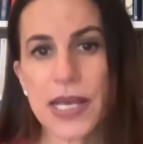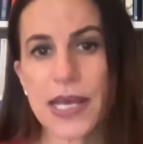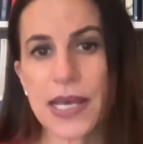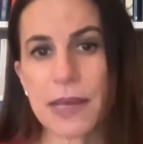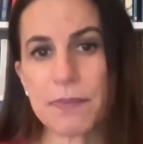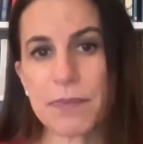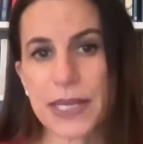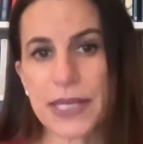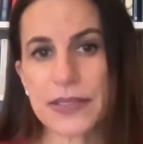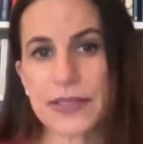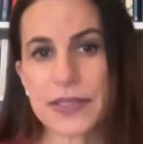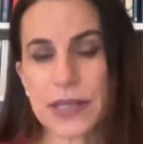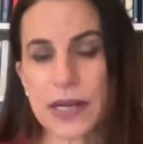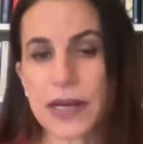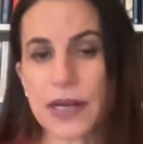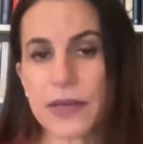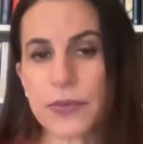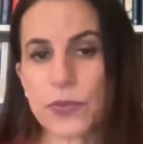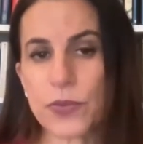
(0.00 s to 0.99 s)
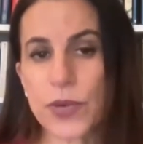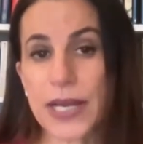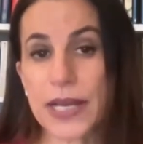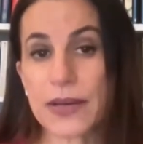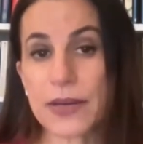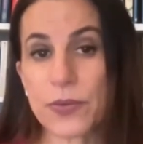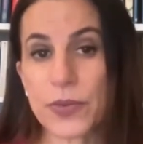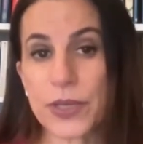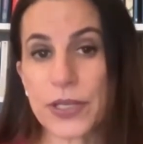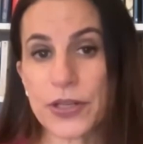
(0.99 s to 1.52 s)
And based on
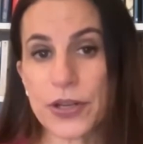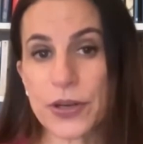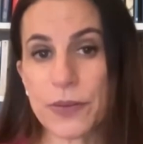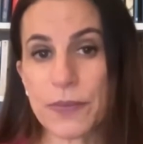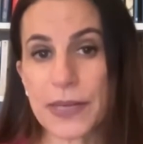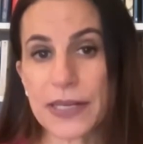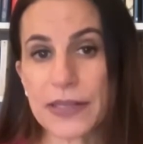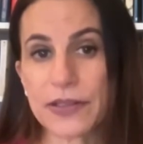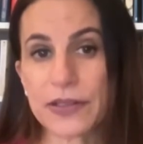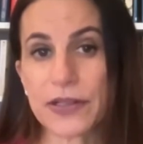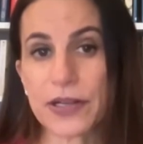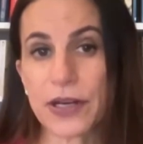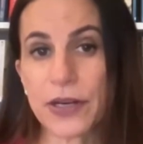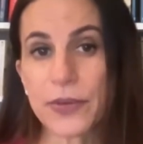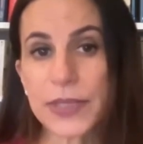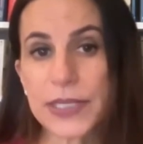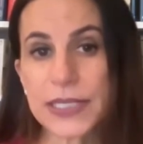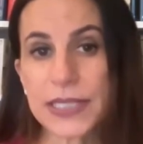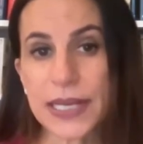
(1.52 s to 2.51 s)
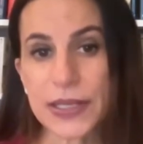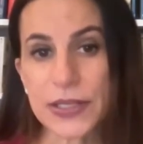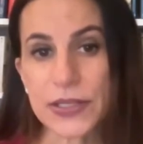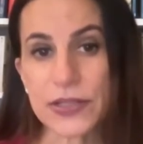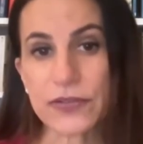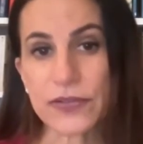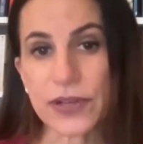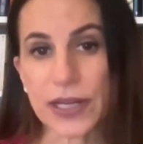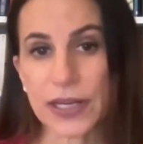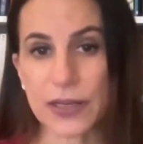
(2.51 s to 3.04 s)
when we know Michael Cohen
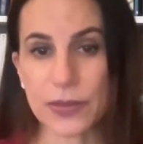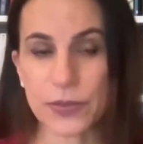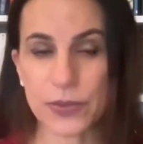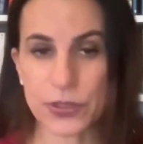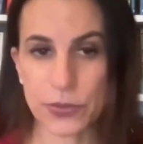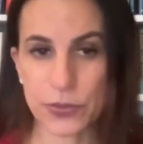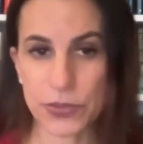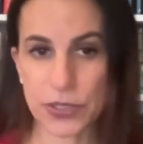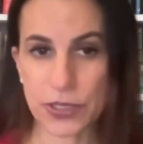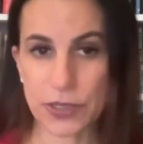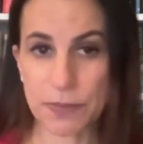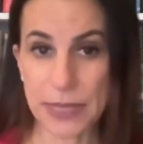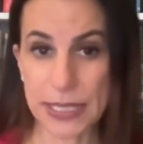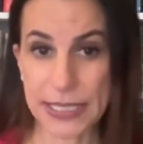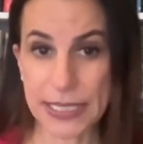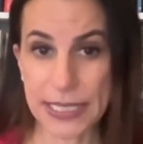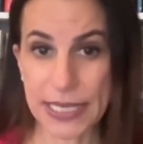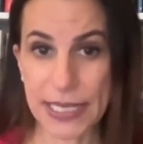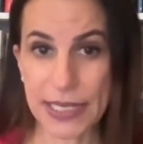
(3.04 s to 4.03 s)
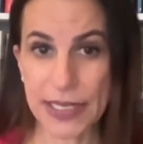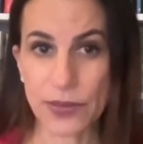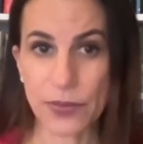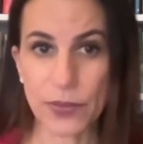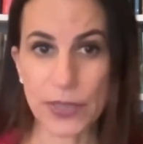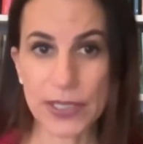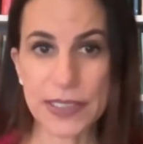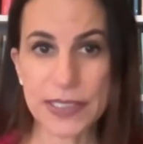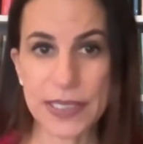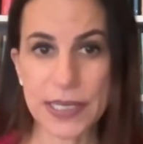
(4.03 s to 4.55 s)
testified, which was on a Monday and a
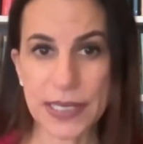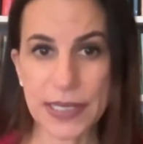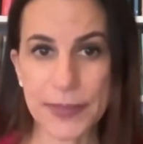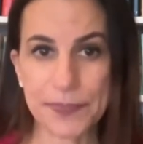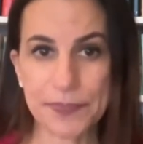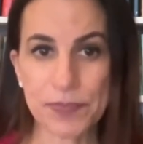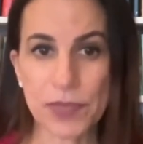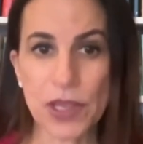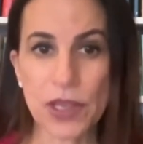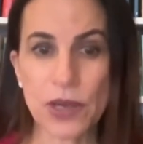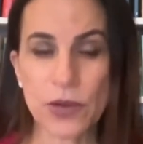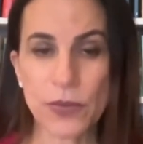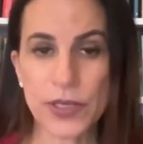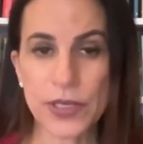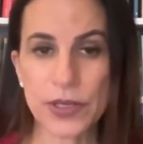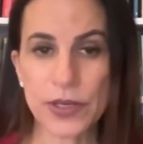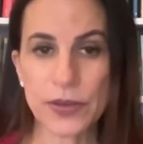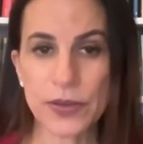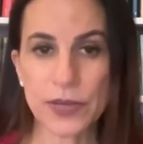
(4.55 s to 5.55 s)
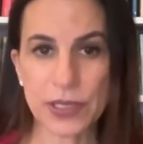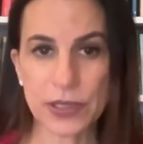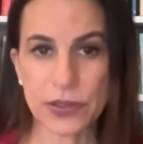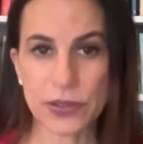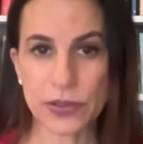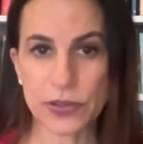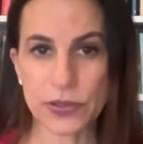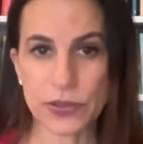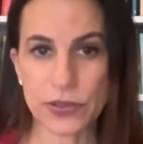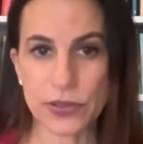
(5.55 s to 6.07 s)
Wednesday, we know that
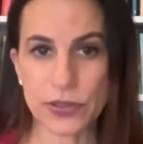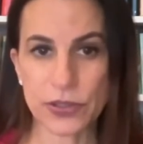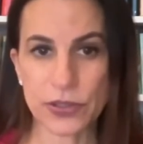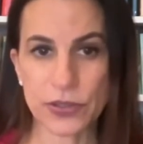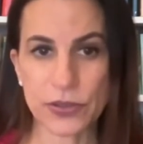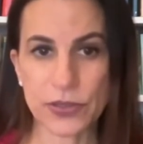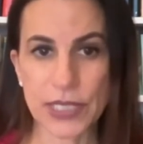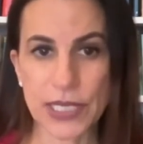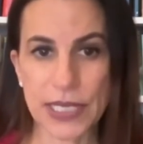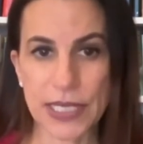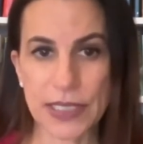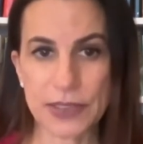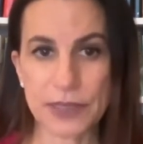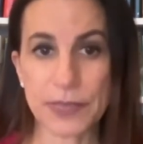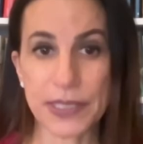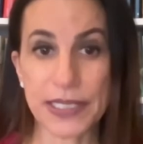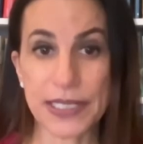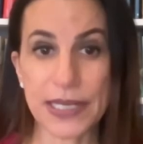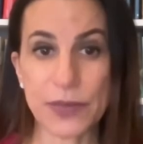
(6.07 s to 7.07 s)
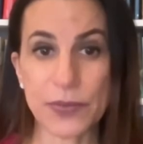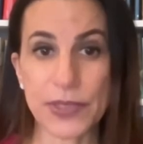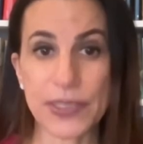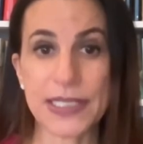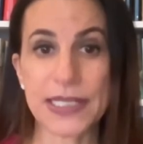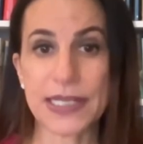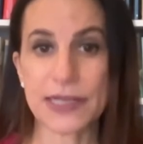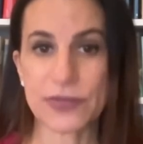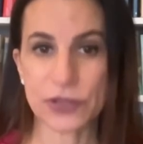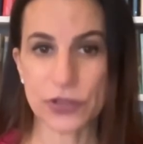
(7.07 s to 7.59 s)
those are the 2 days, Monday and
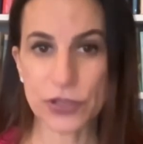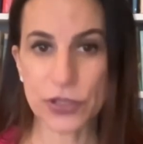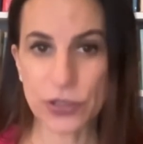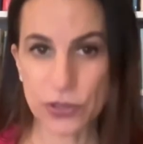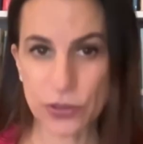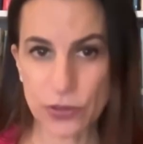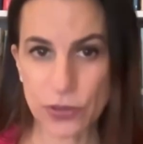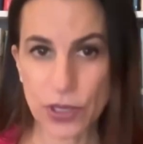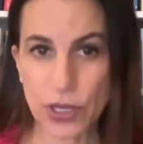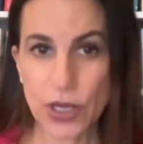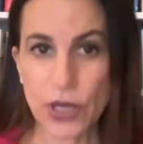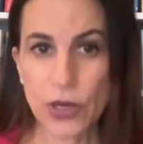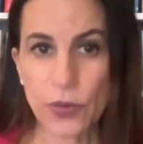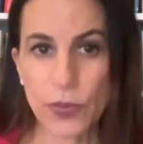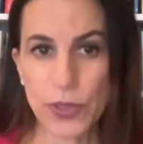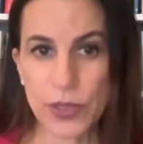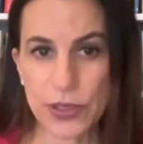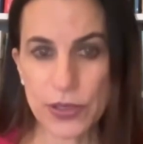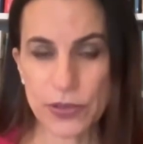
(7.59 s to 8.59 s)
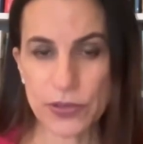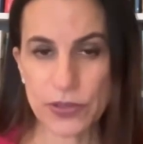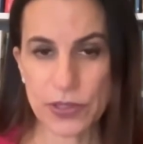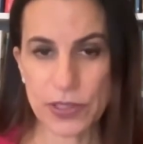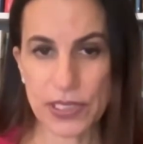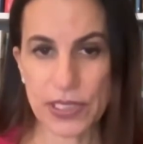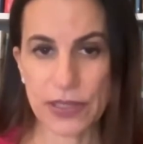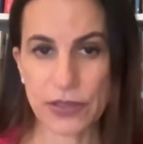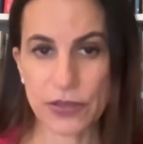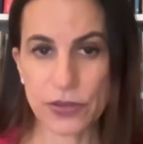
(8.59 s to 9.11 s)
Wednesday afternoon, we know
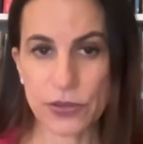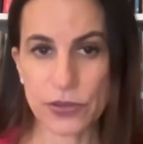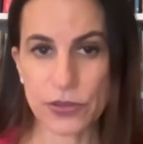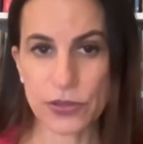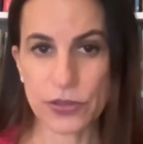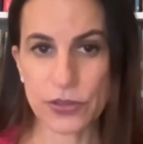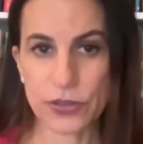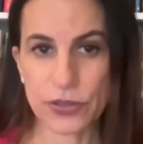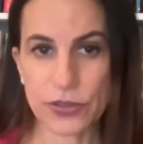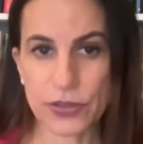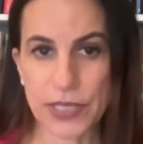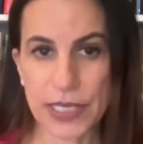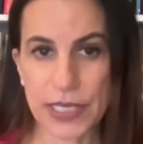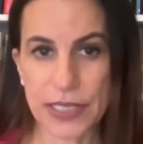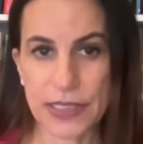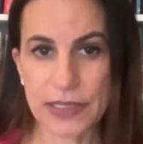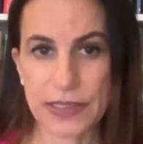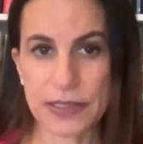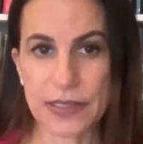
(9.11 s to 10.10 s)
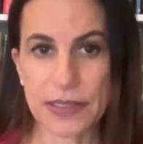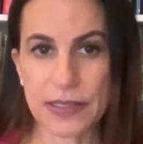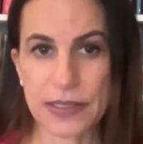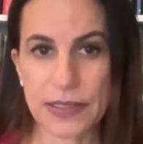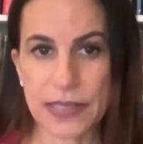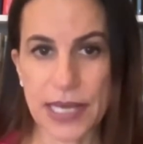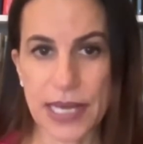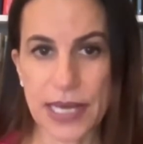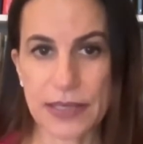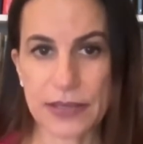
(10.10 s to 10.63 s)
that those are the 2 days
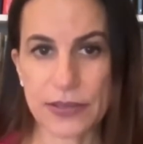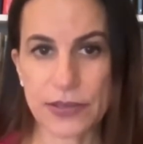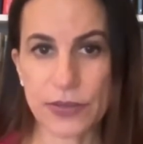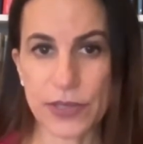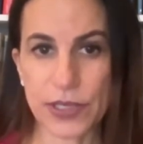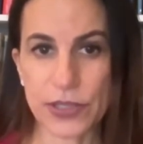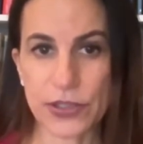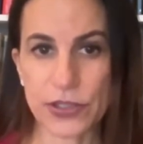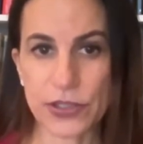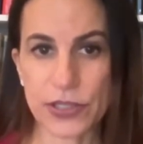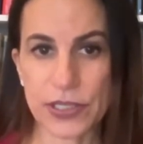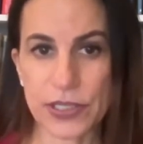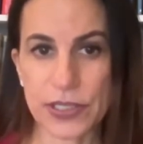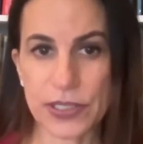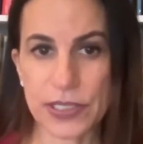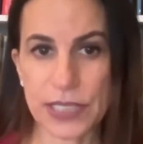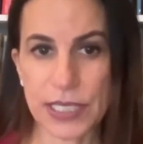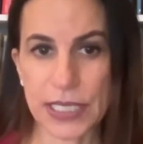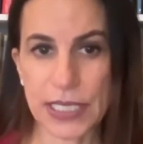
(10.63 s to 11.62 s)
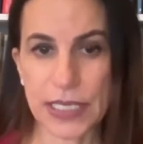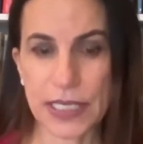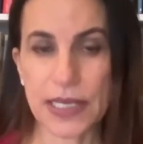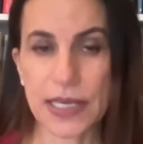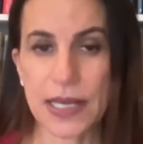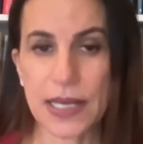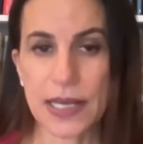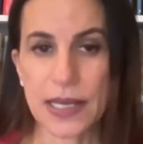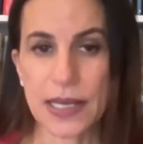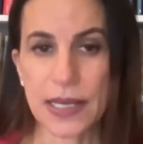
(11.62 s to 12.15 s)
that the grand jury is sitting,
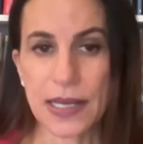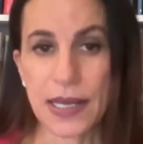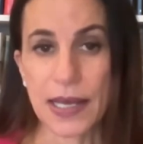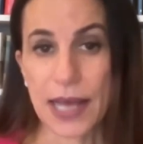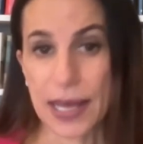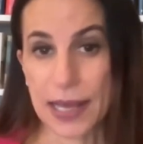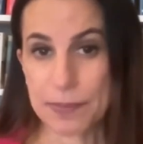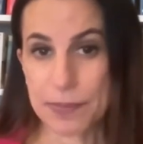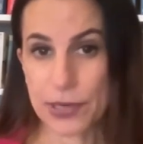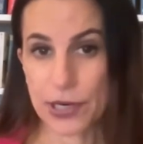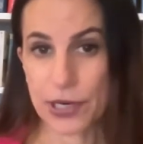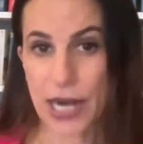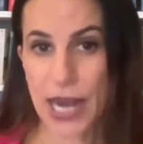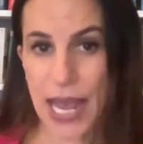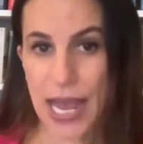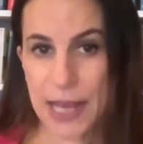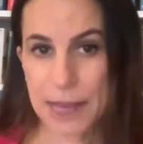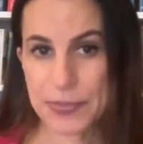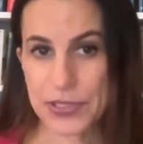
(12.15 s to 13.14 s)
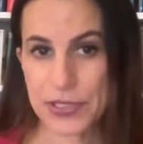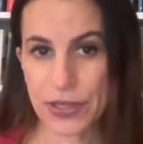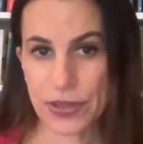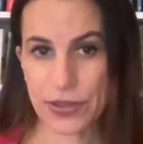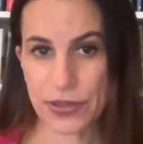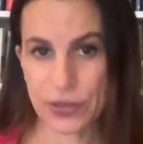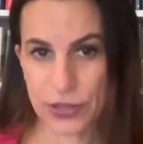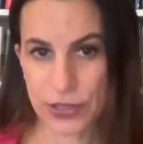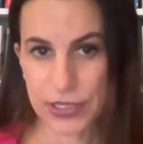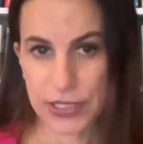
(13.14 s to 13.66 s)
and perhaps a
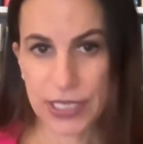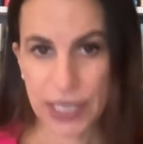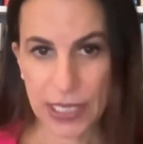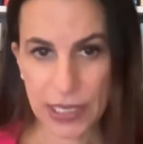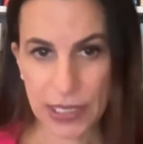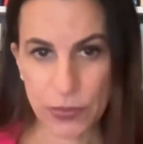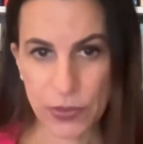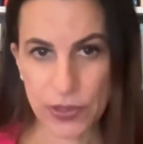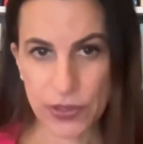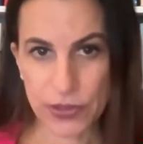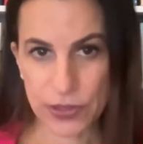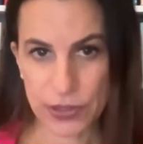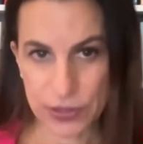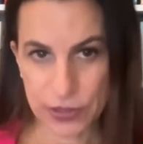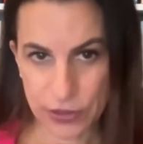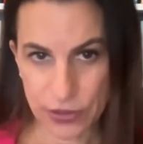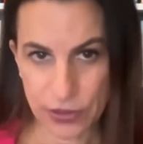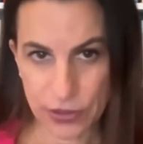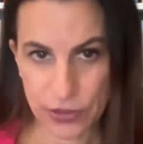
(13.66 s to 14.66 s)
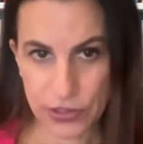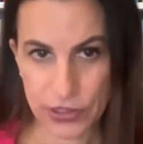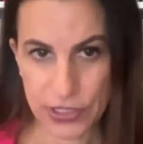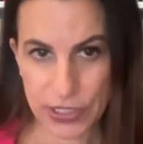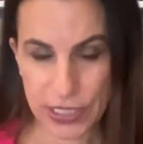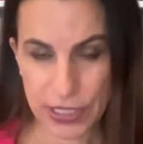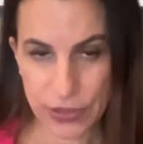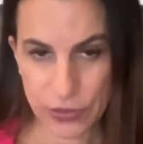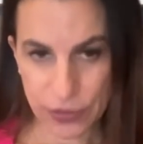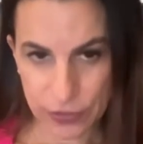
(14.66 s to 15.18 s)
third day, whether it's a
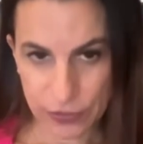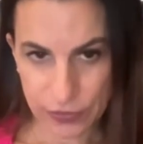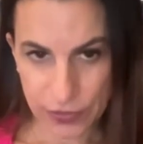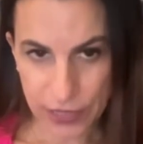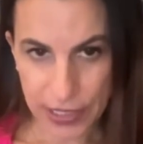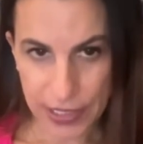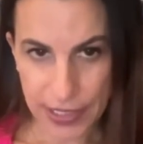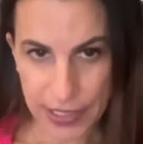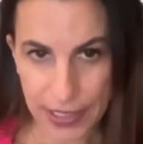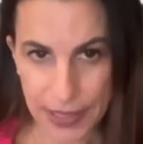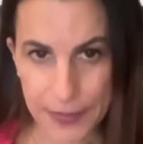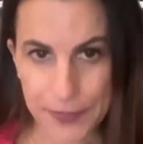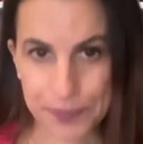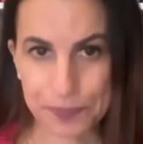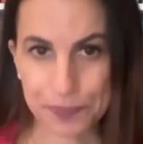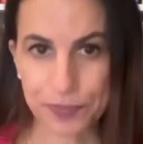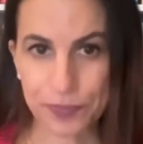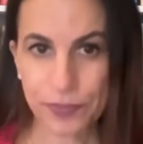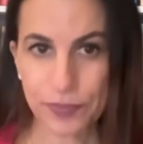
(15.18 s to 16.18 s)
Thursday or Friday.